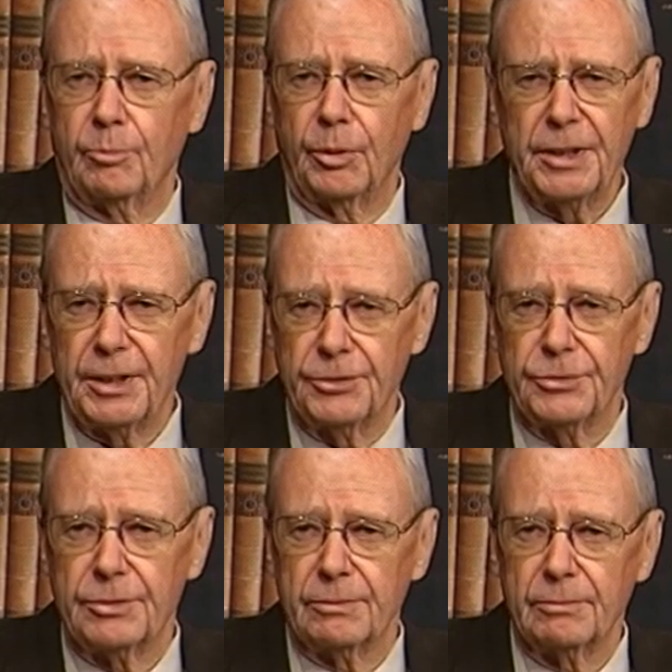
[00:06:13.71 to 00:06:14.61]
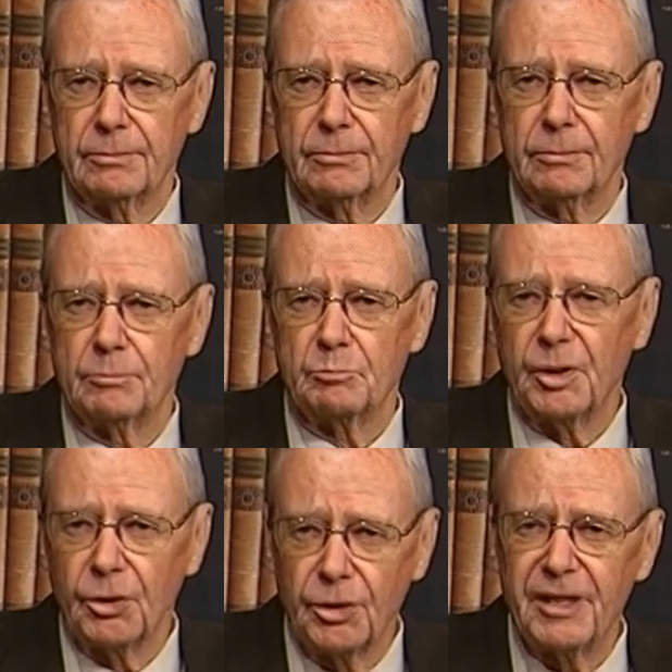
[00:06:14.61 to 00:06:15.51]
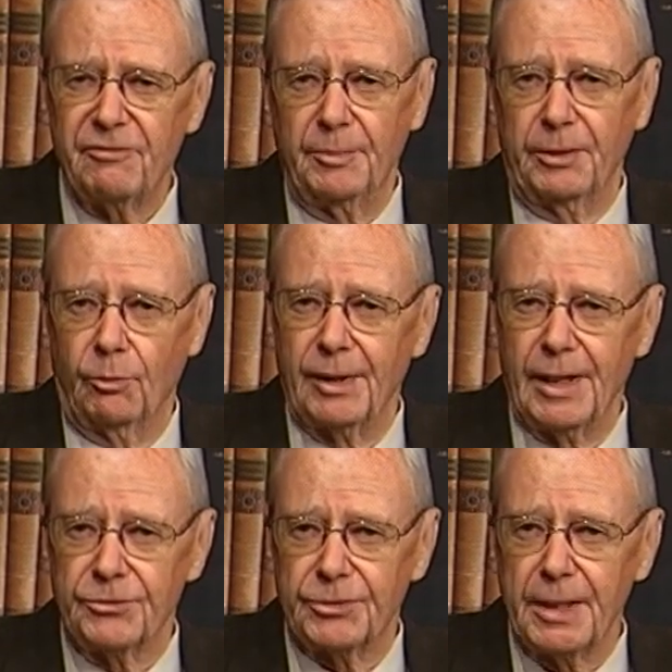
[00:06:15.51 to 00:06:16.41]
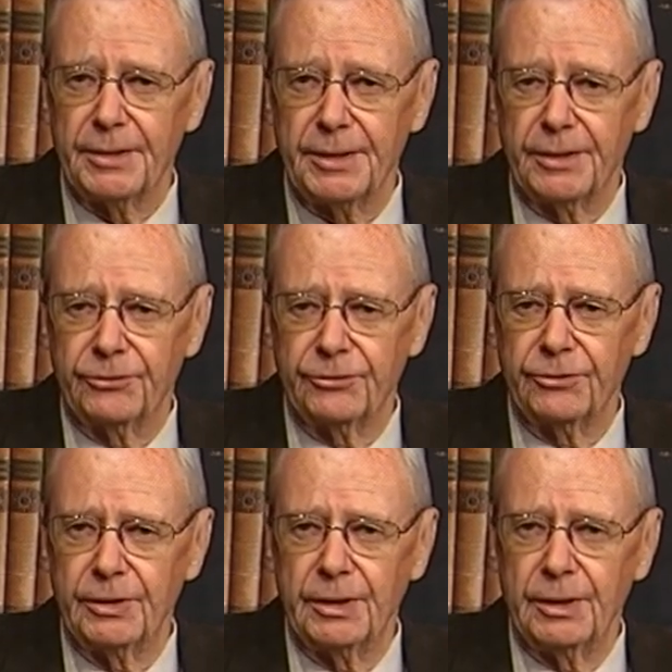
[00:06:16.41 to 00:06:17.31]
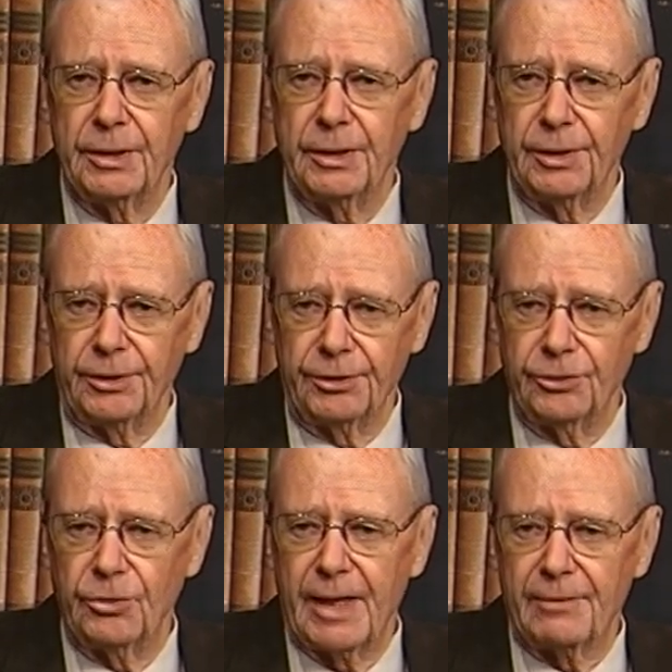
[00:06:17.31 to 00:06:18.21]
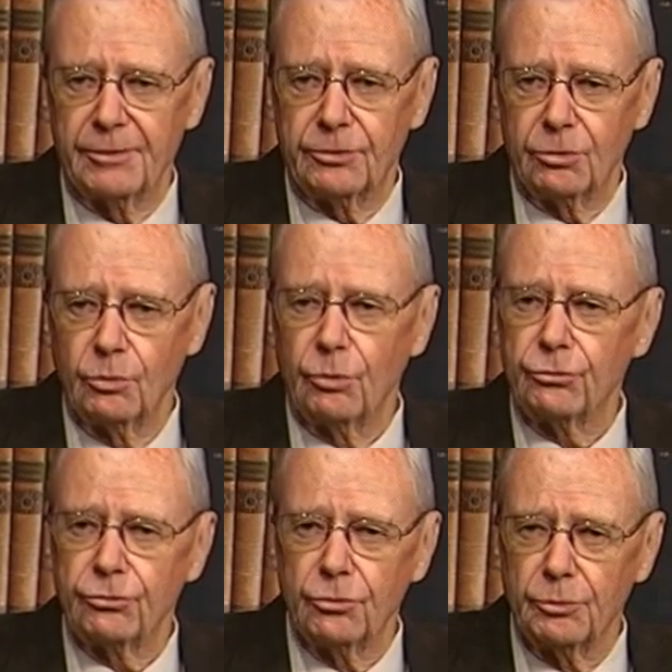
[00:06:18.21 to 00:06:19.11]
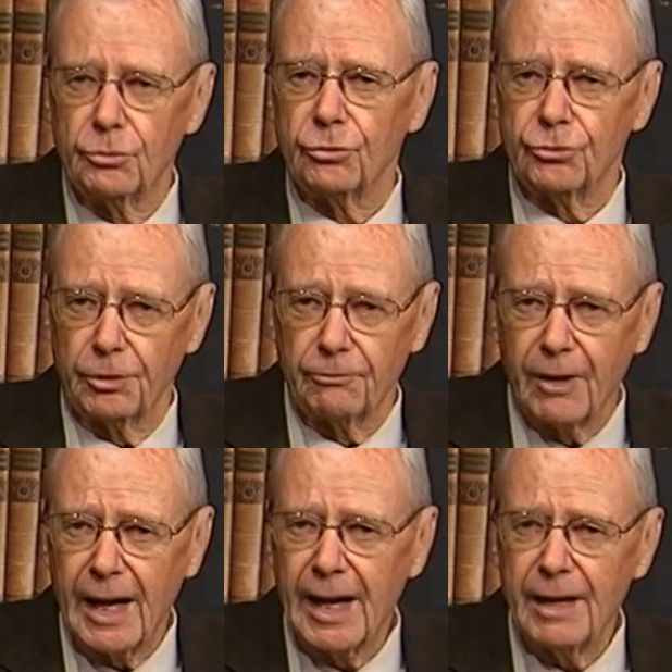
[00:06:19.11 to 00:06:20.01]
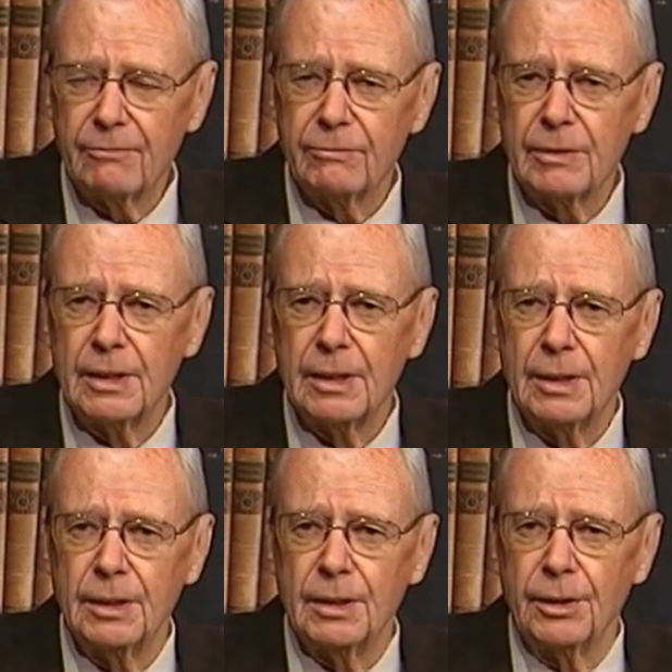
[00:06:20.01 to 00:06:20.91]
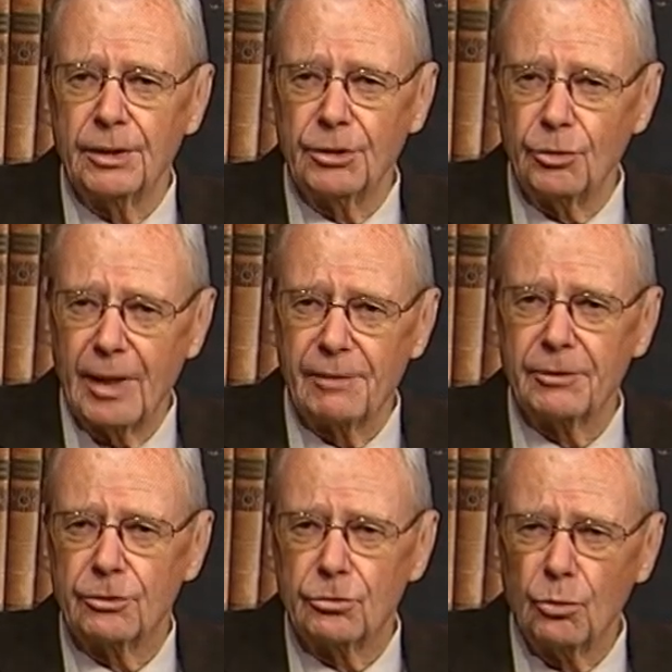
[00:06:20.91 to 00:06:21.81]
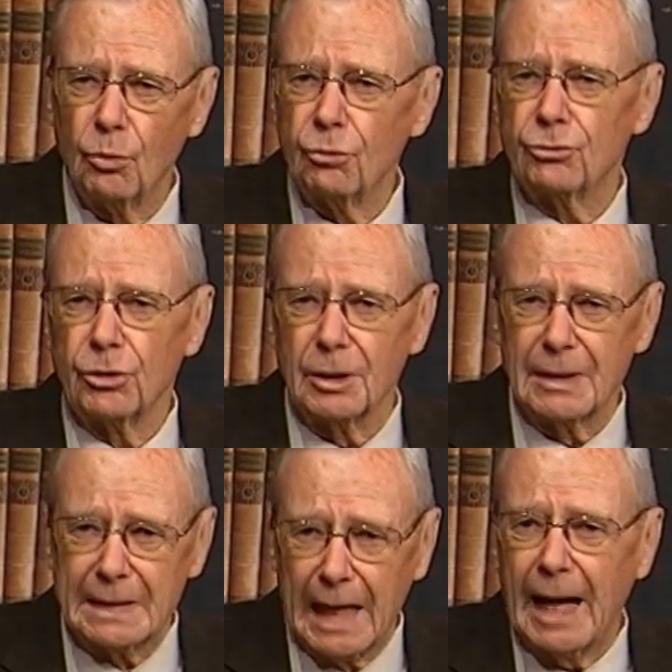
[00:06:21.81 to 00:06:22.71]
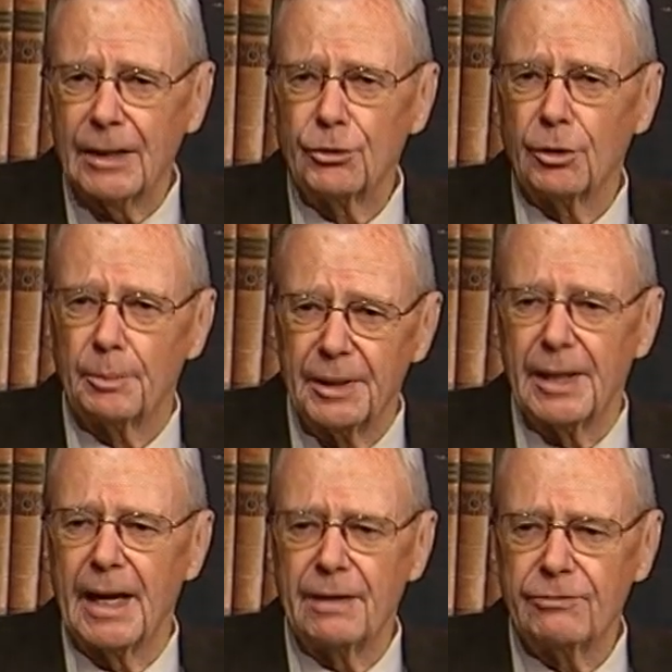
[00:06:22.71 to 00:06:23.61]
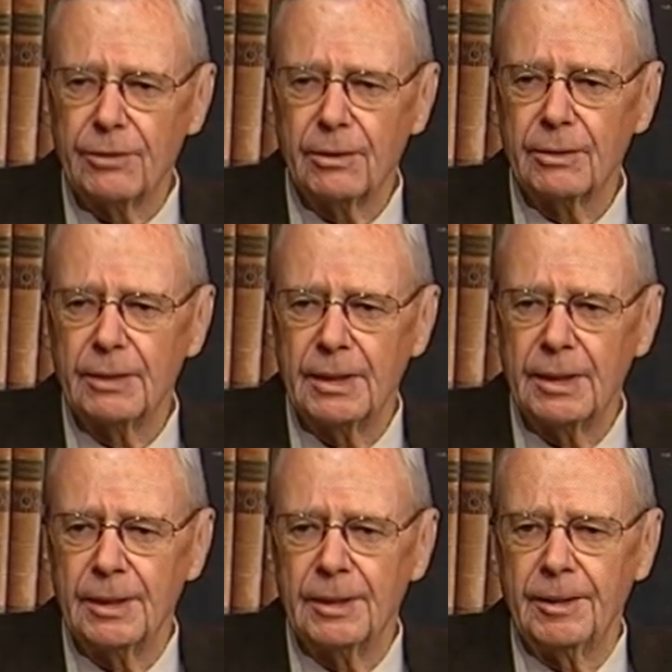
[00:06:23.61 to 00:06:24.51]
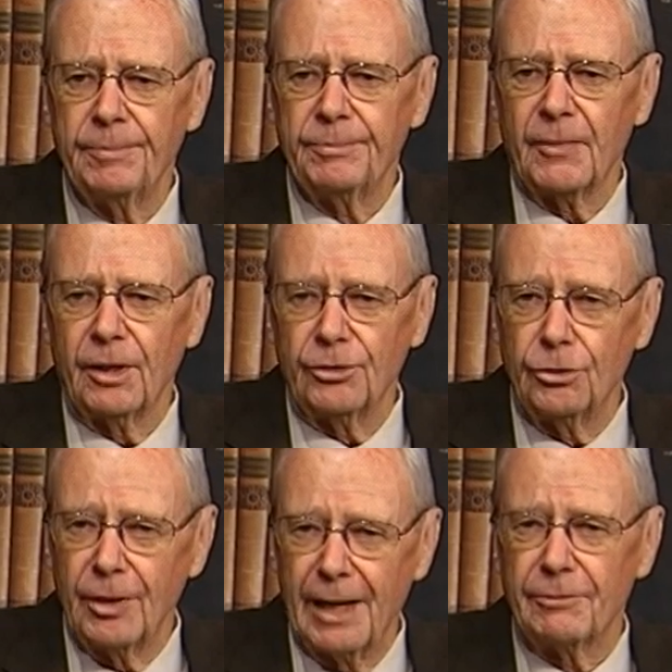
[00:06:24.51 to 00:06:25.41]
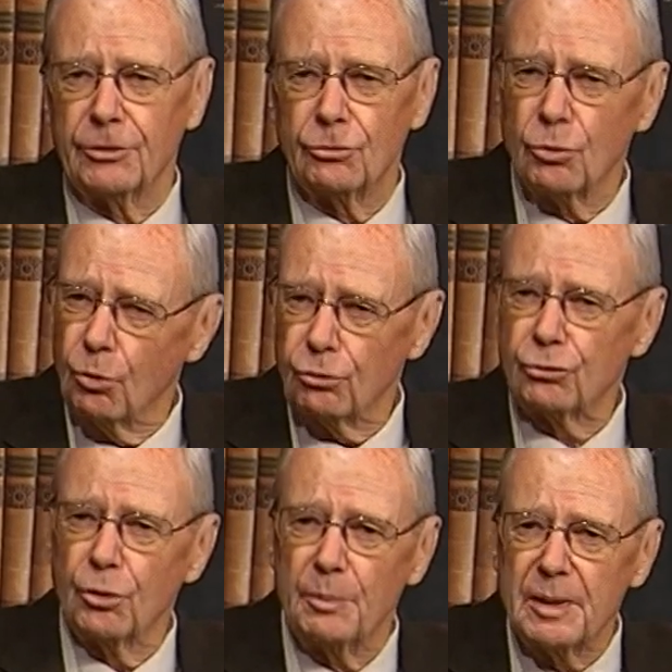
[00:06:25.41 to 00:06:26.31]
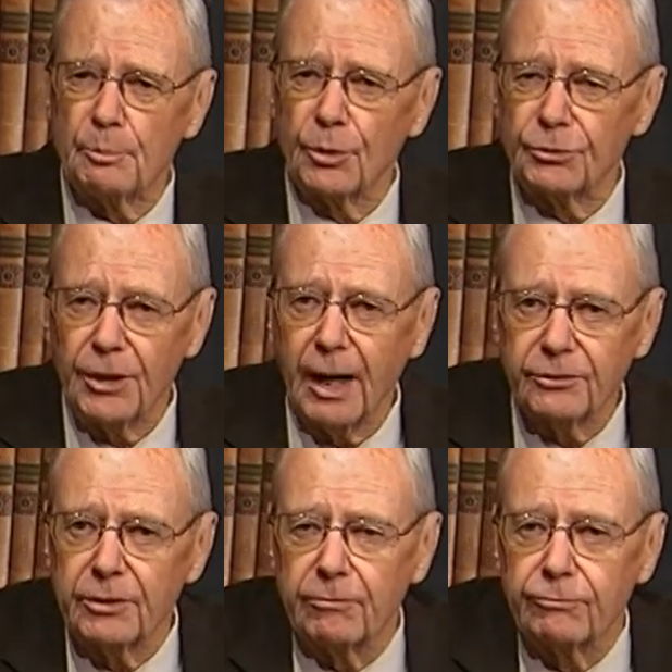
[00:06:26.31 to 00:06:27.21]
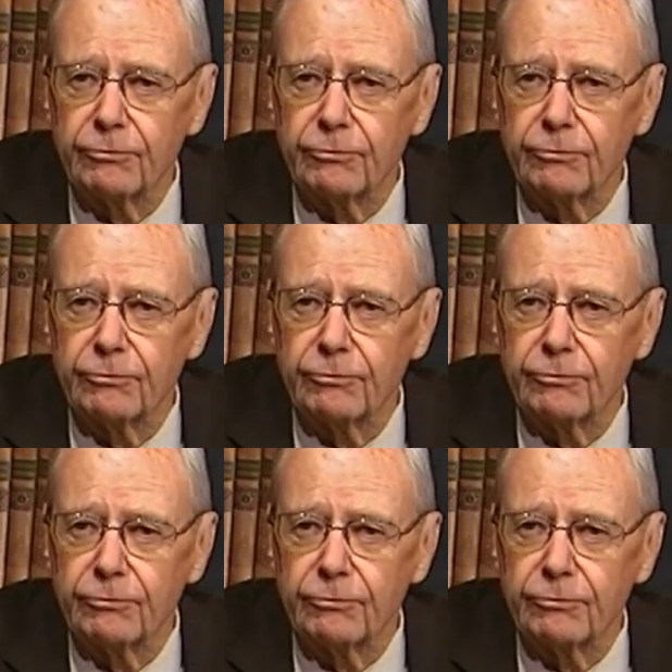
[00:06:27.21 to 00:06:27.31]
Please believe me when I say this. You have the tools to survive. You have the tools to guide your behavior. You have the tools to be productive.